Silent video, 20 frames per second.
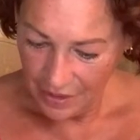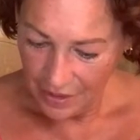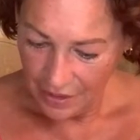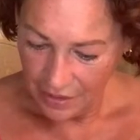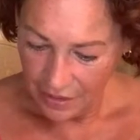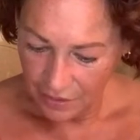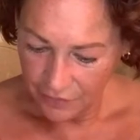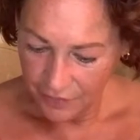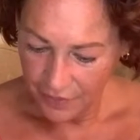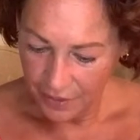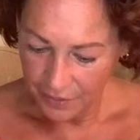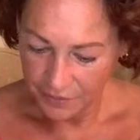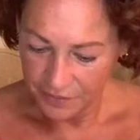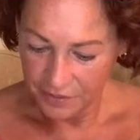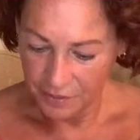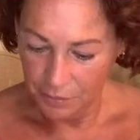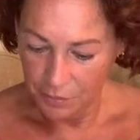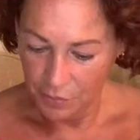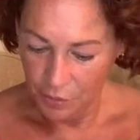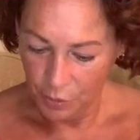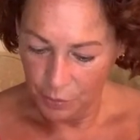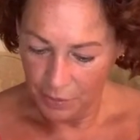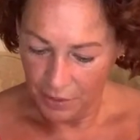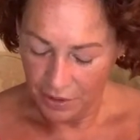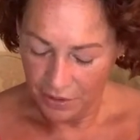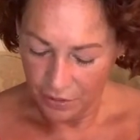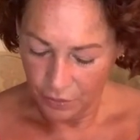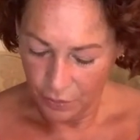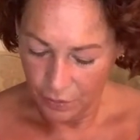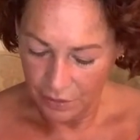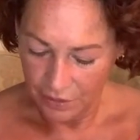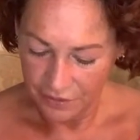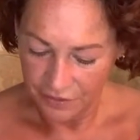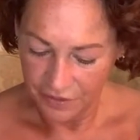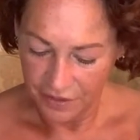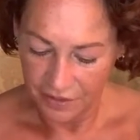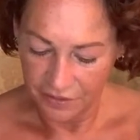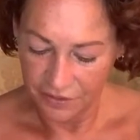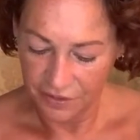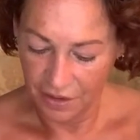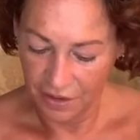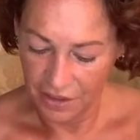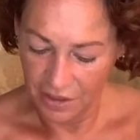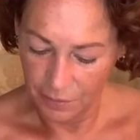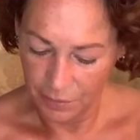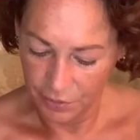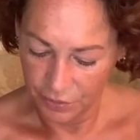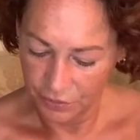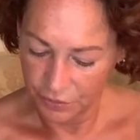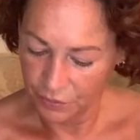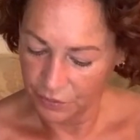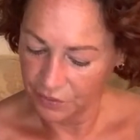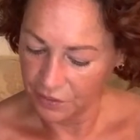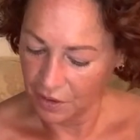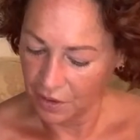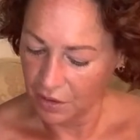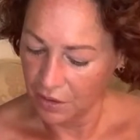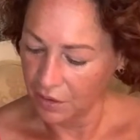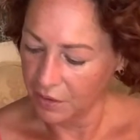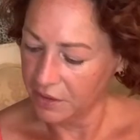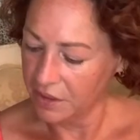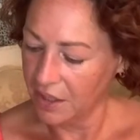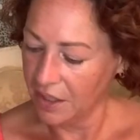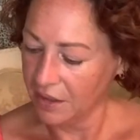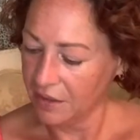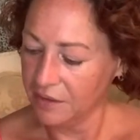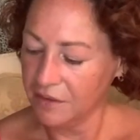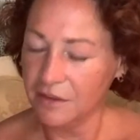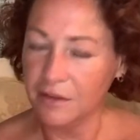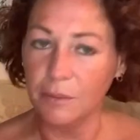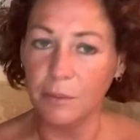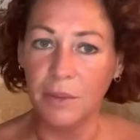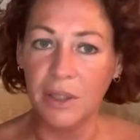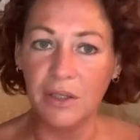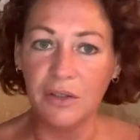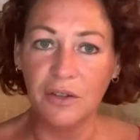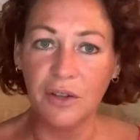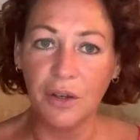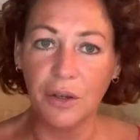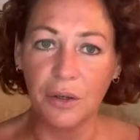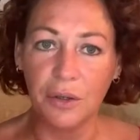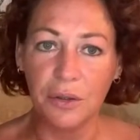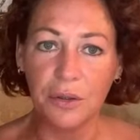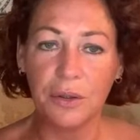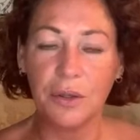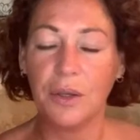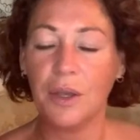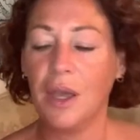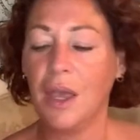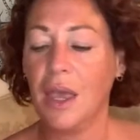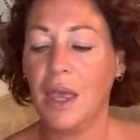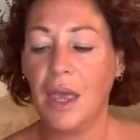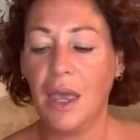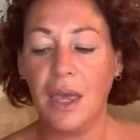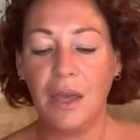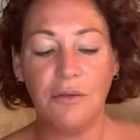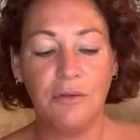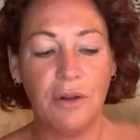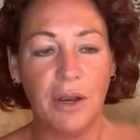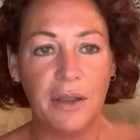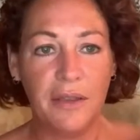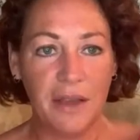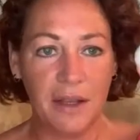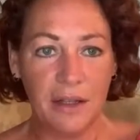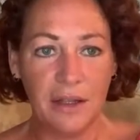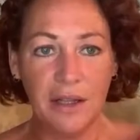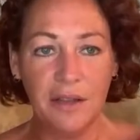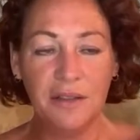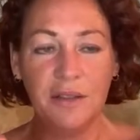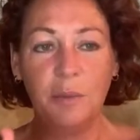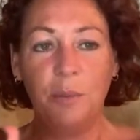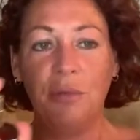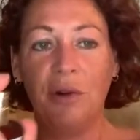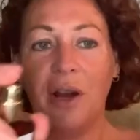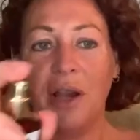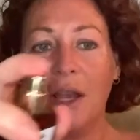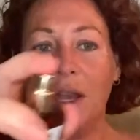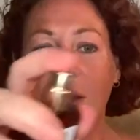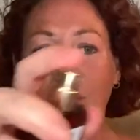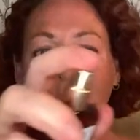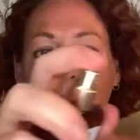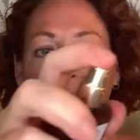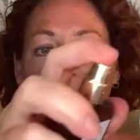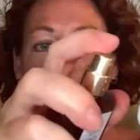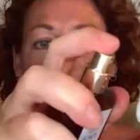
how simple but quality Teone bottles are. Yes, me too. Right then, let's spray it.